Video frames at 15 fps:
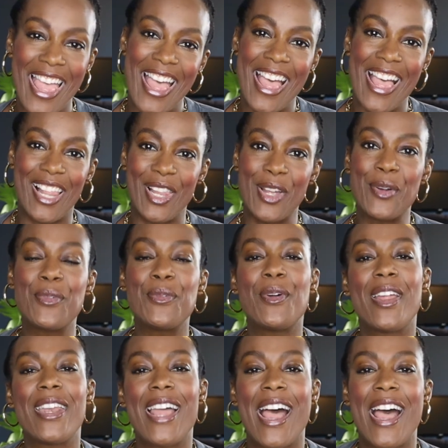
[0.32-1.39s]
Hello
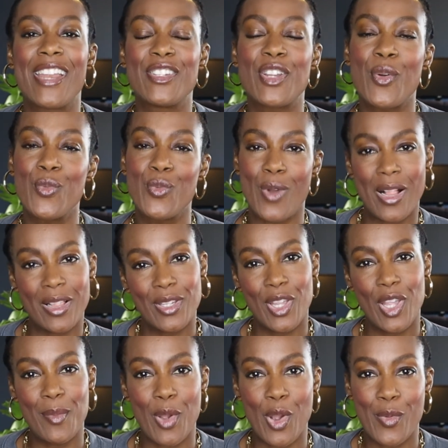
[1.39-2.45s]
everyone and
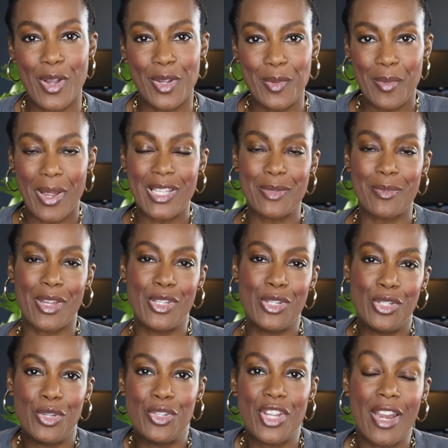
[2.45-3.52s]
welcome back to my
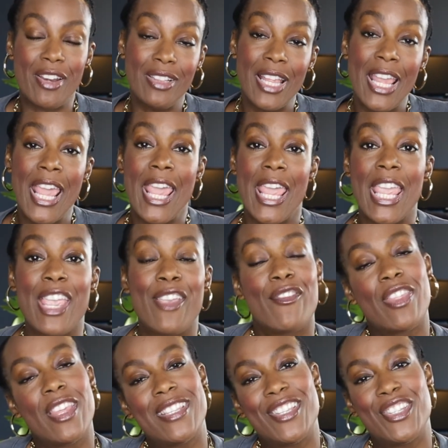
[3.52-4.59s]
YouTube channel. If
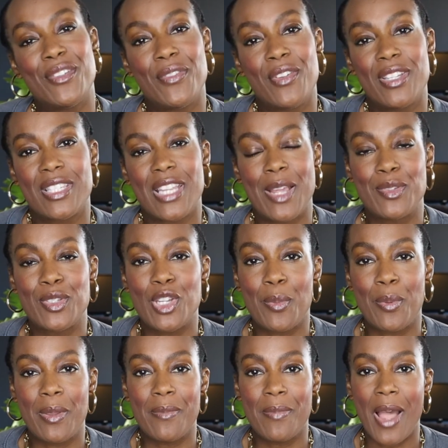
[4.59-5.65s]
this is your first time
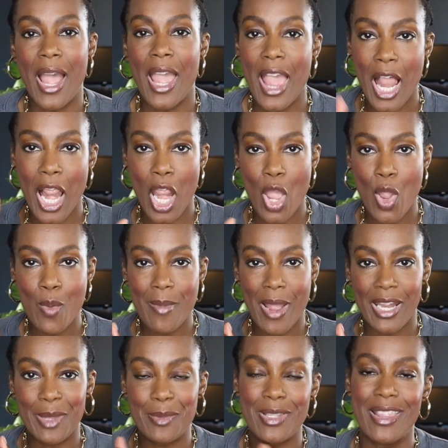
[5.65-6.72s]
stopping by, hello, my
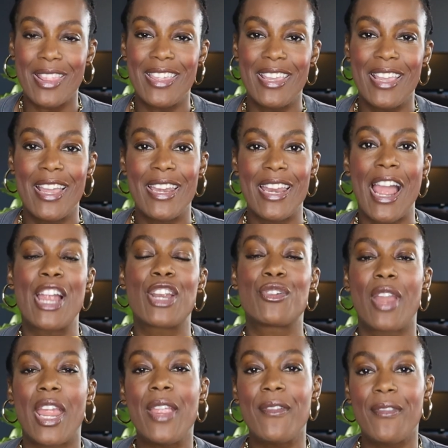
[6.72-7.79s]
name's Anthea and I
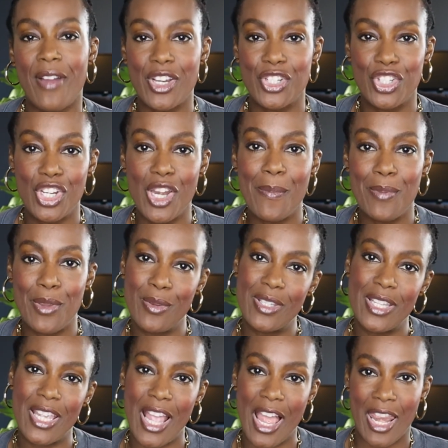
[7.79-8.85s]
create fashion,
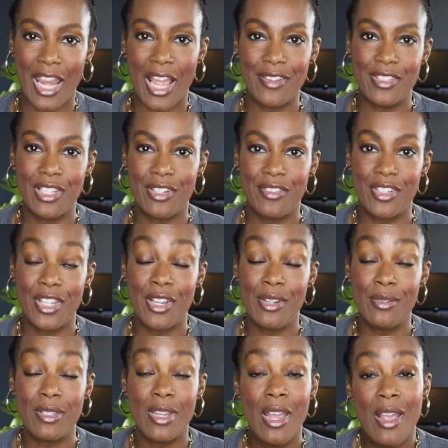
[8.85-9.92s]
beauty and lifestyle
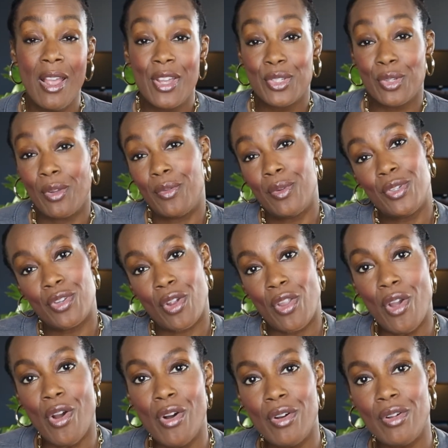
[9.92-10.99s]
videos. So if you enjoy
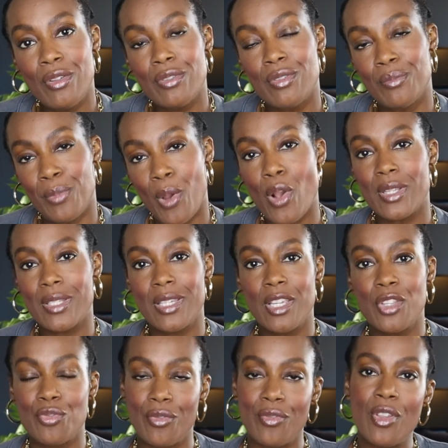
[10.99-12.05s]
hauls,
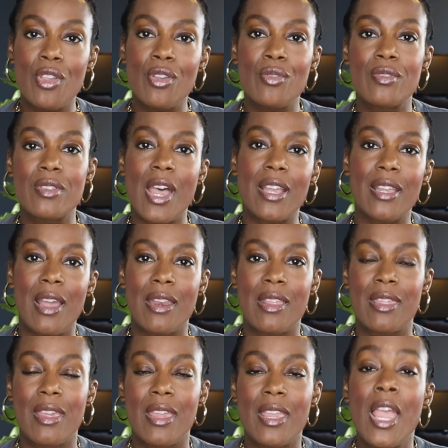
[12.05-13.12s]
unboxings, reviews, that kind of
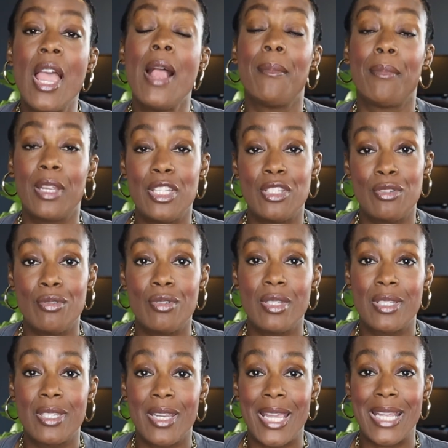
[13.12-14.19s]
thing, please do
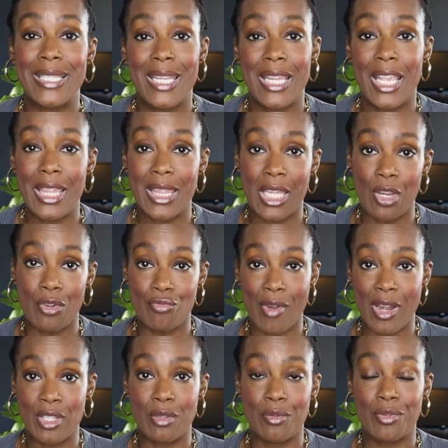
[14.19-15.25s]
consider hitting the
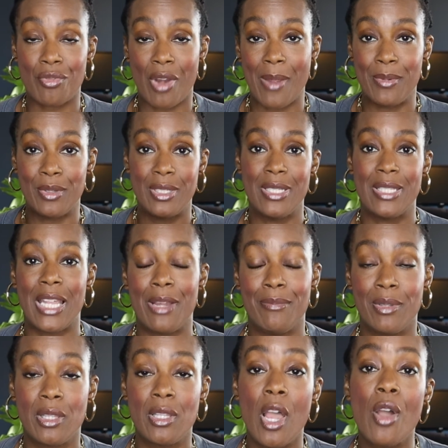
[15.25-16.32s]
red subscribe button down
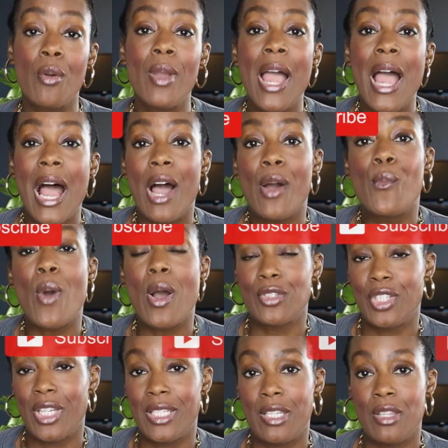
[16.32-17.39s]
below, and whilst
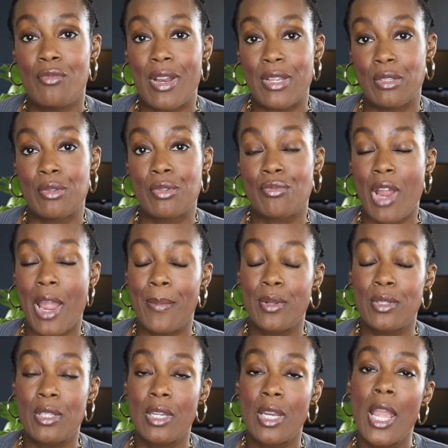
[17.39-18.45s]
hitting the red subscribe
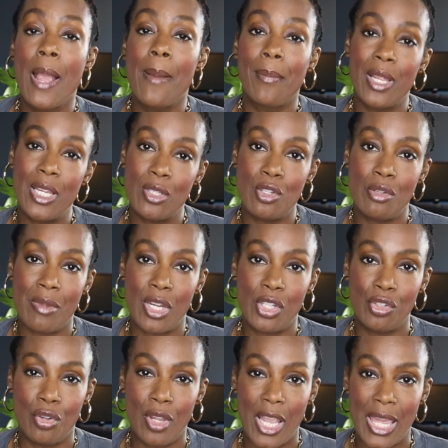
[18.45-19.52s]
button, please do make
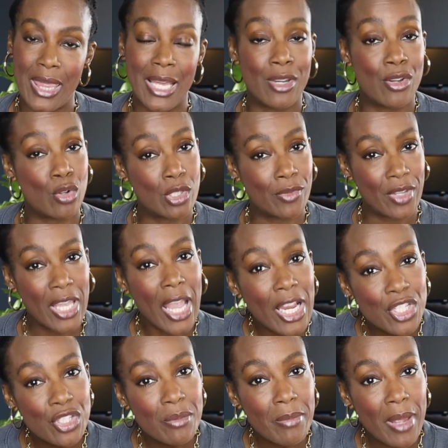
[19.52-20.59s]
sure you hit that
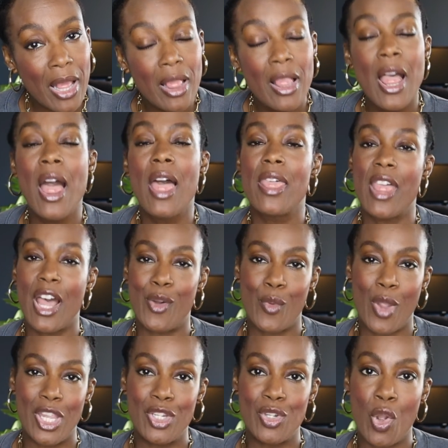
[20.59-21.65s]
notification bell, that way
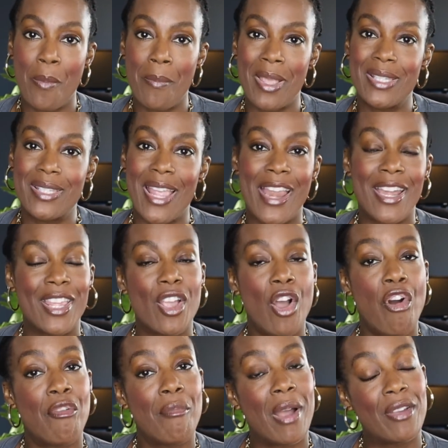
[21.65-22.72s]
you don't miss any
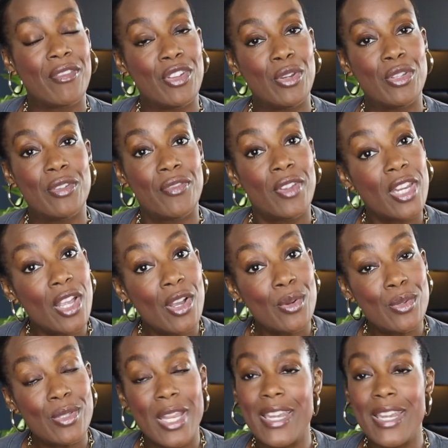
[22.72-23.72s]
of my future videos.